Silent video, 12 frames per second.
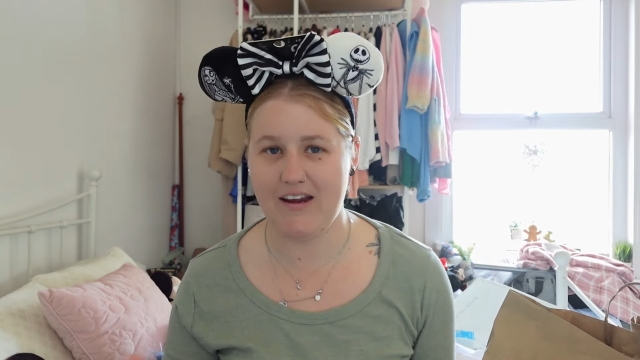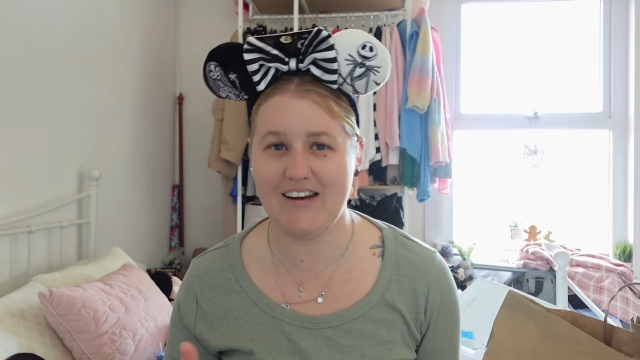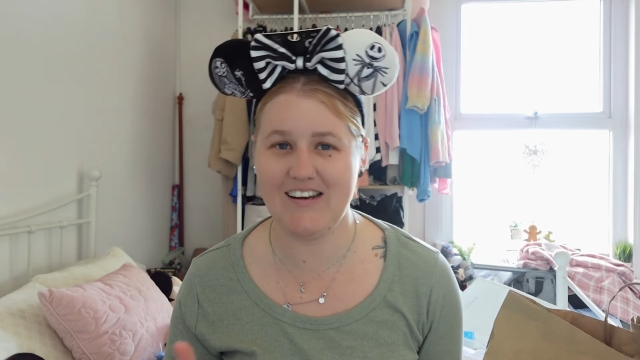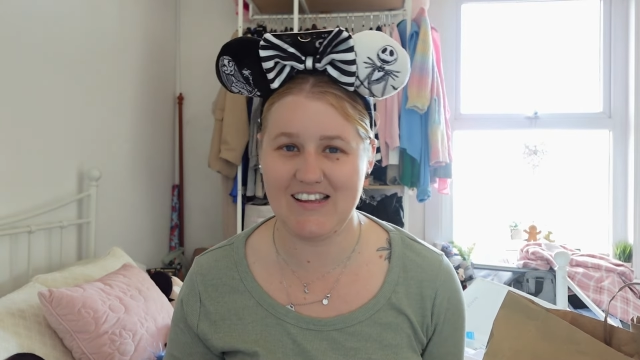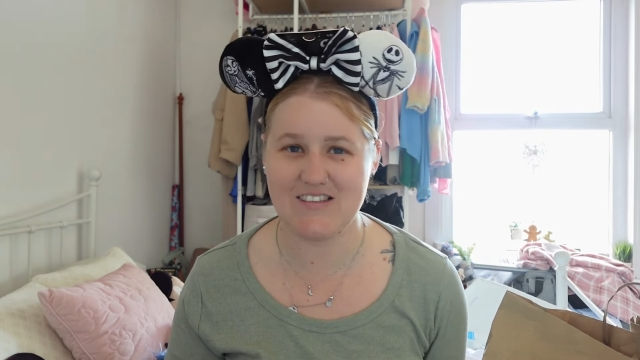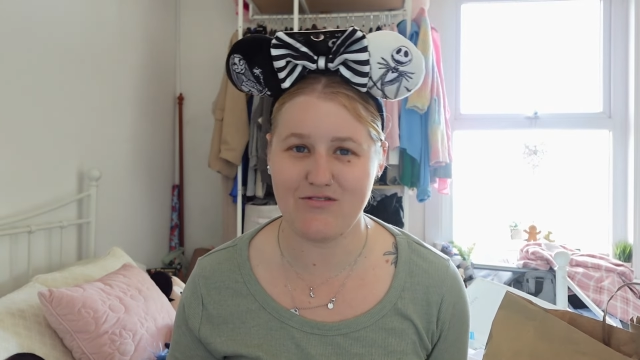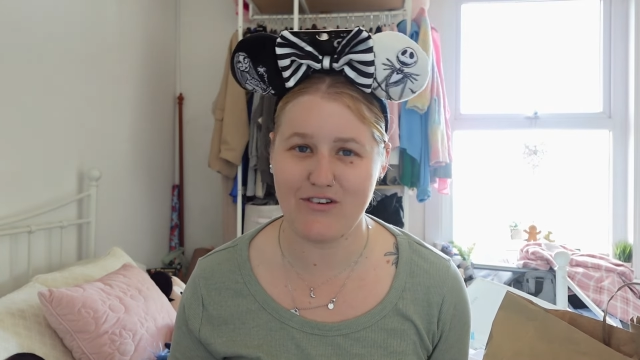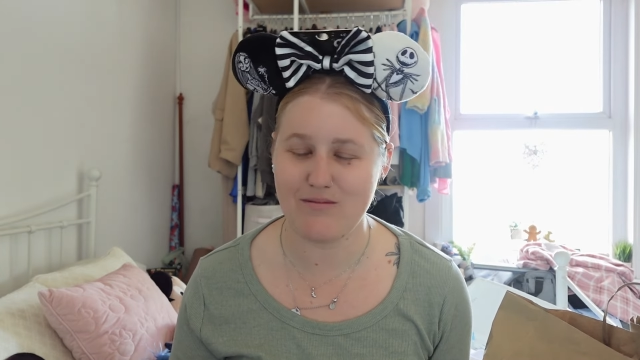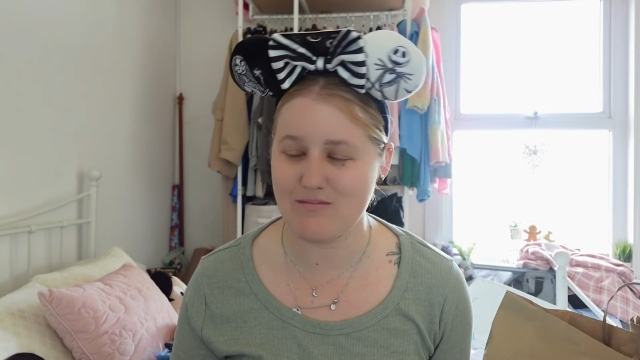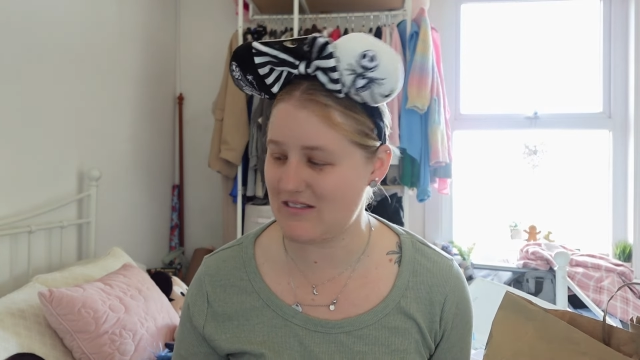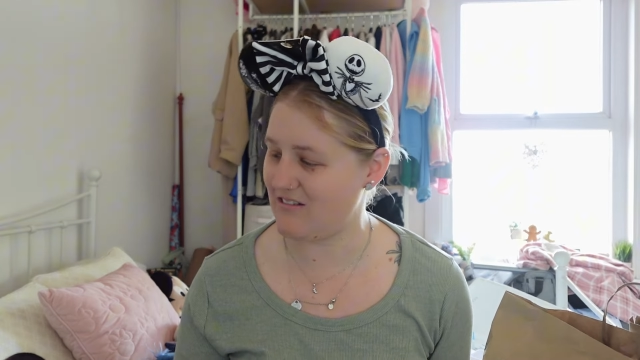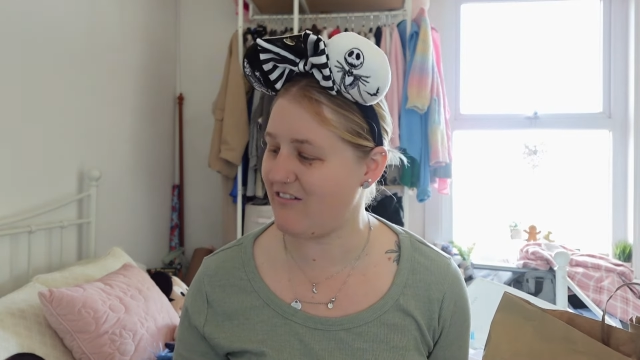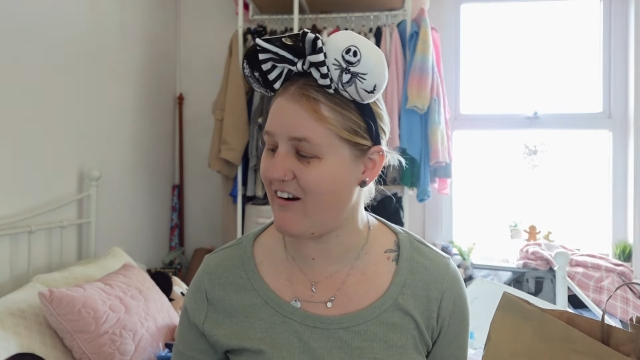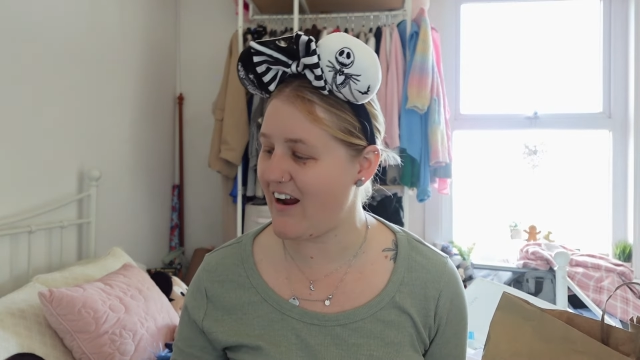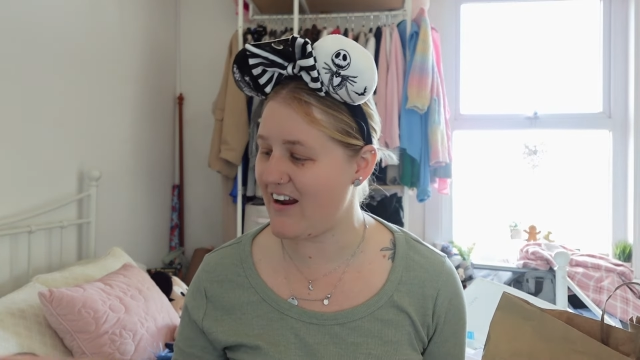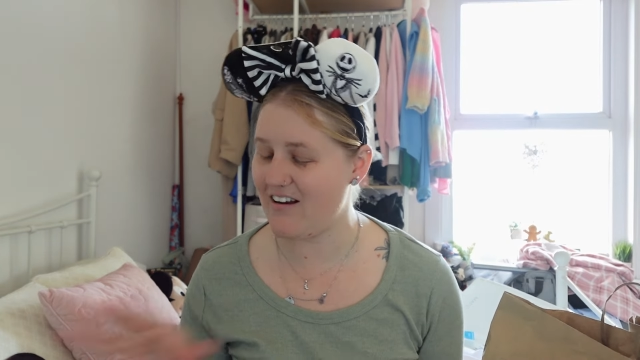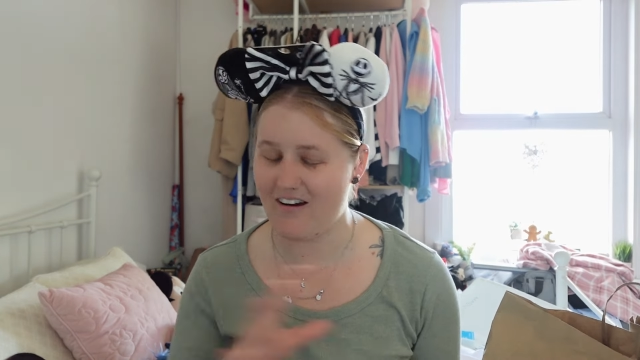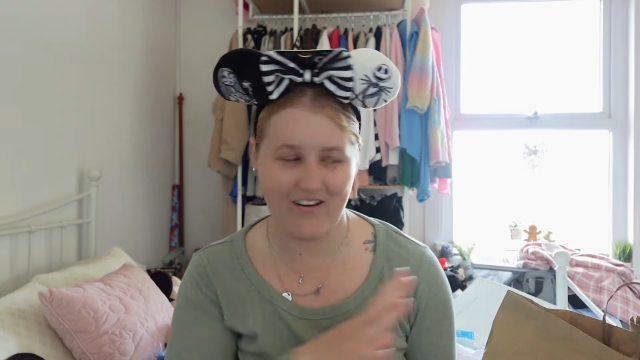this room is
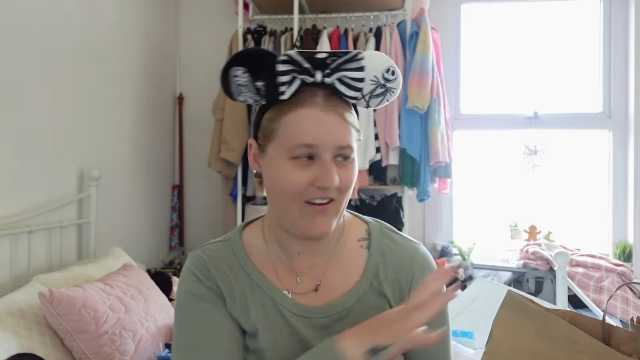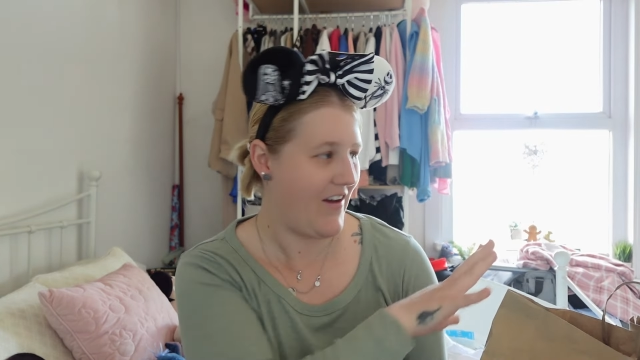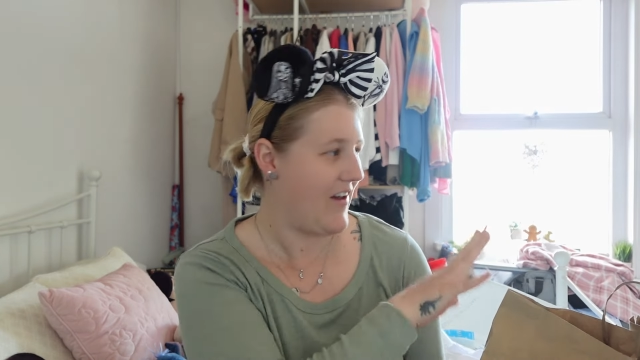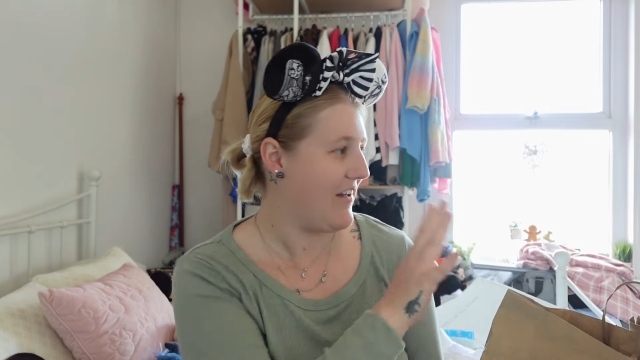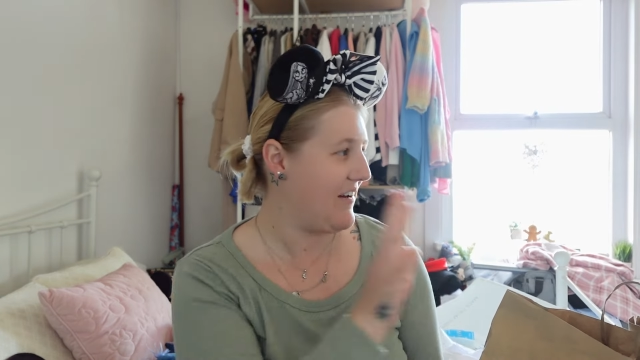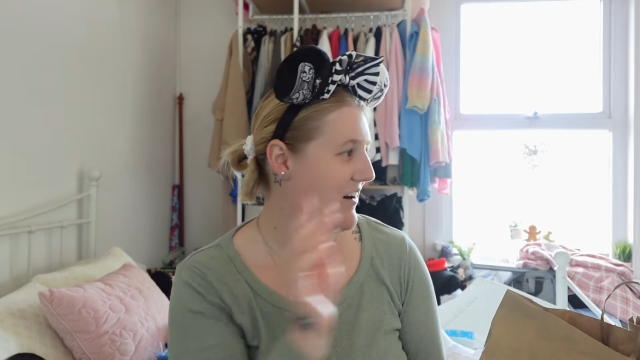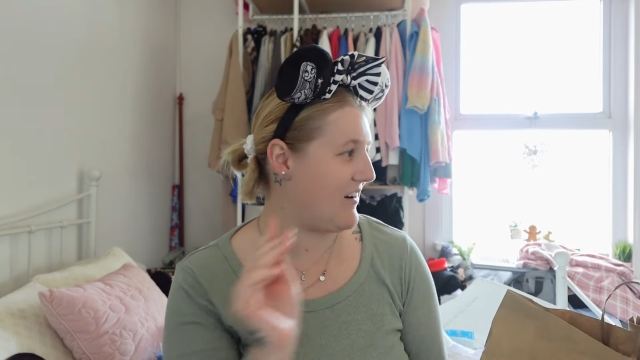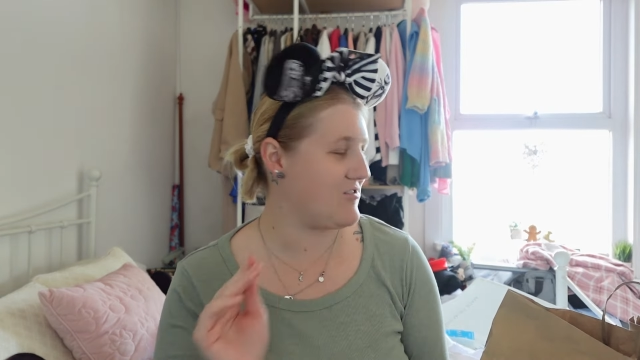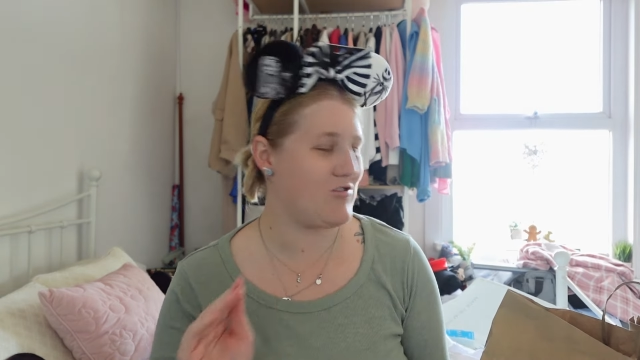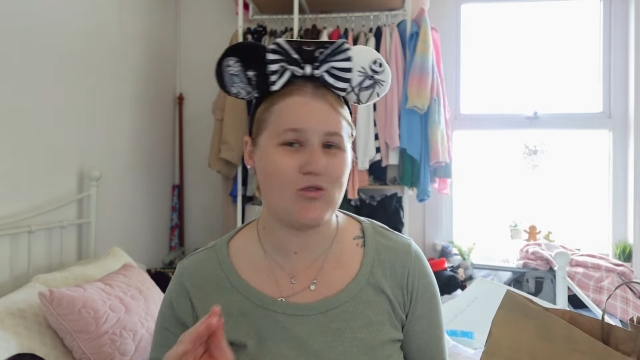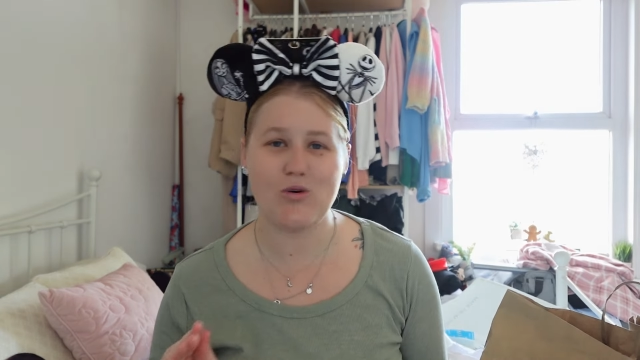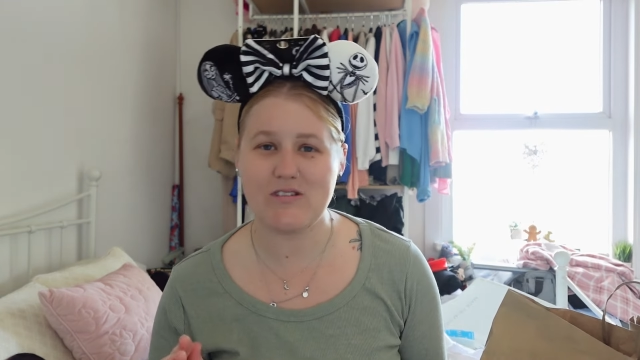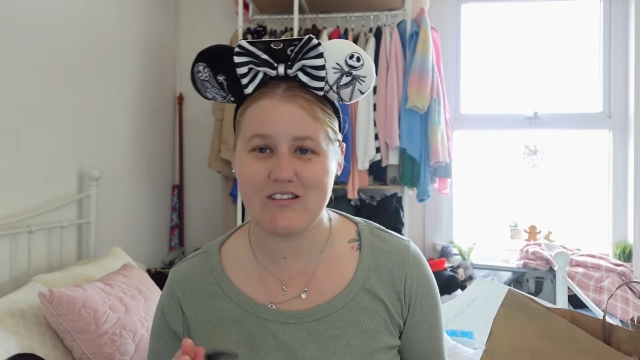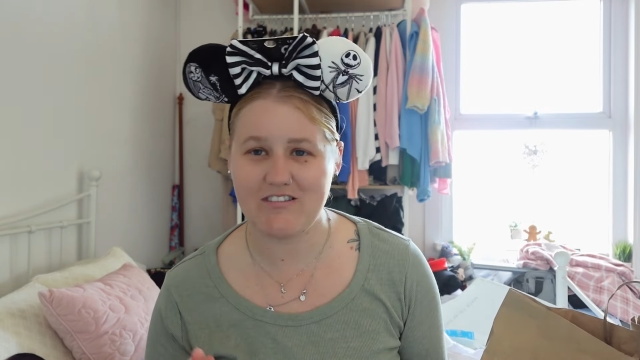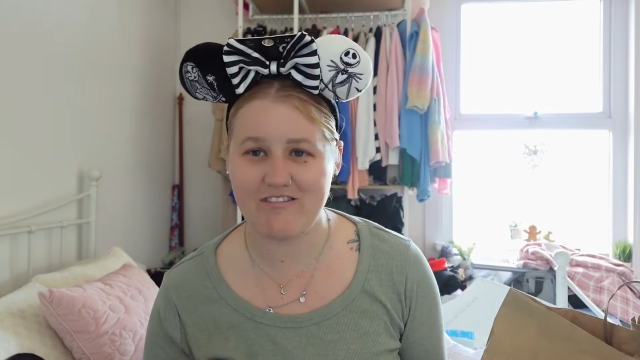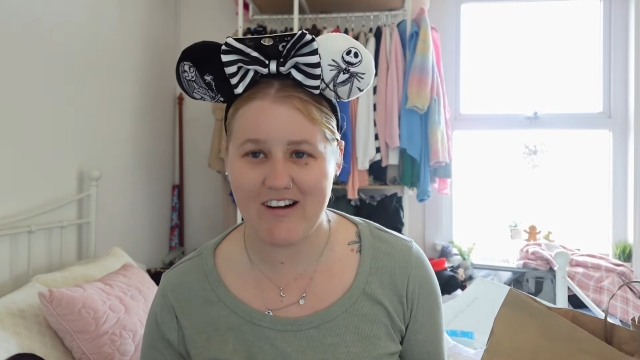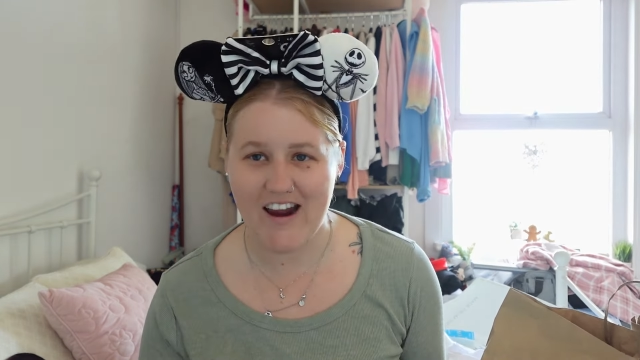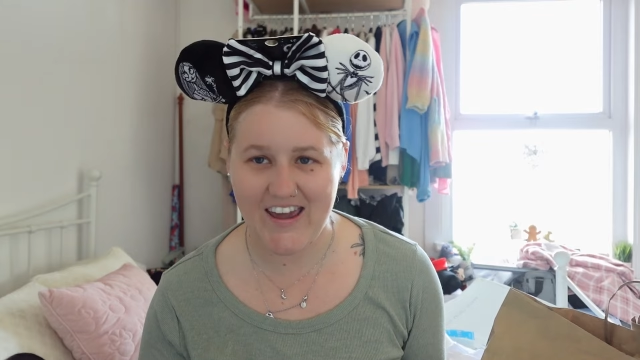grey, like our drawers are
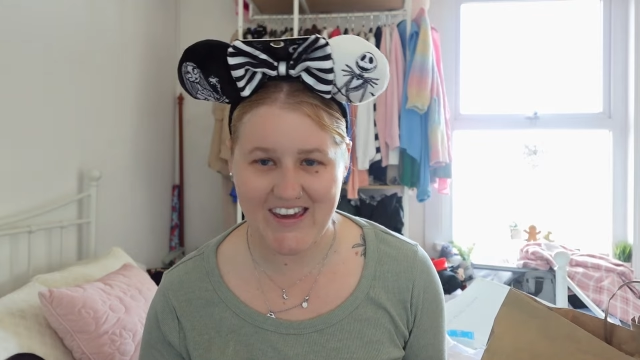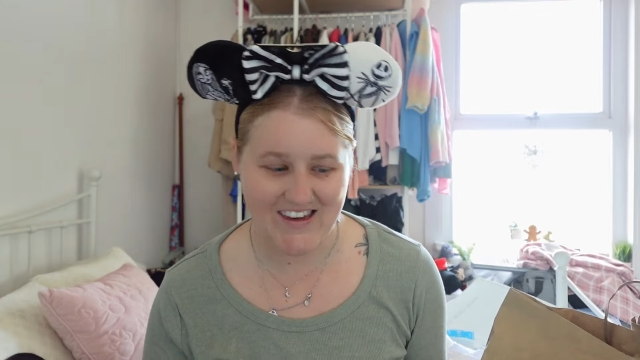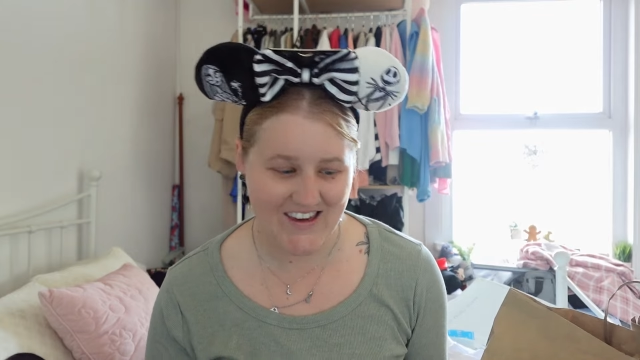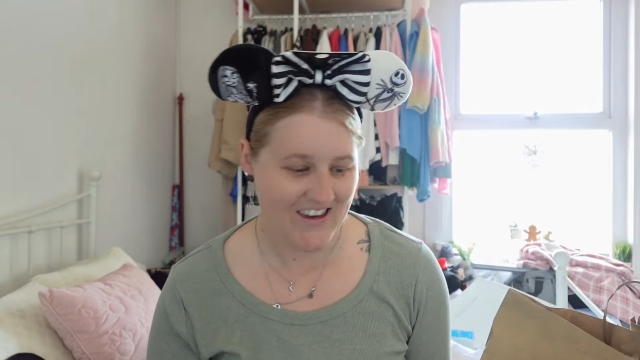grey,